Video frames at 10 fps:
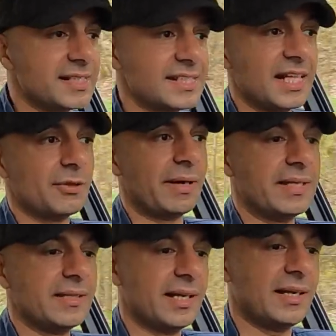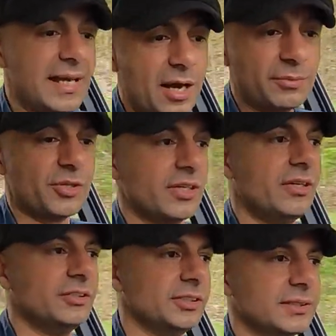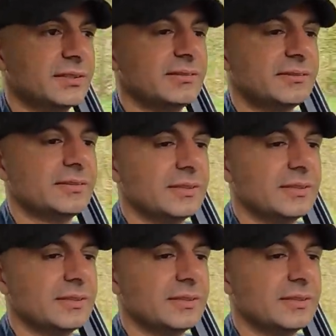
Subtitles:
accelerate, and now I'm doing 100.